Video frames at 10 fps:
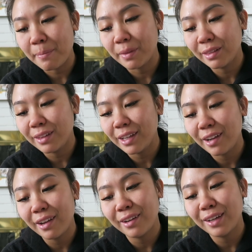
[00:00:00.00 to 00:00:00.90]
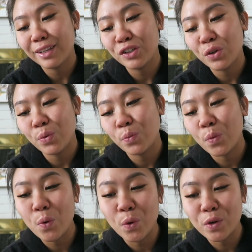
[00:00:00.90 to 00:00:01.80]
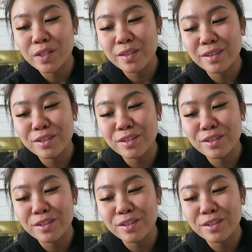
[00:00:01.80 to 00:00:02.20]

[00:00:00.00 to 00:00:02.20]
I'm leaning towards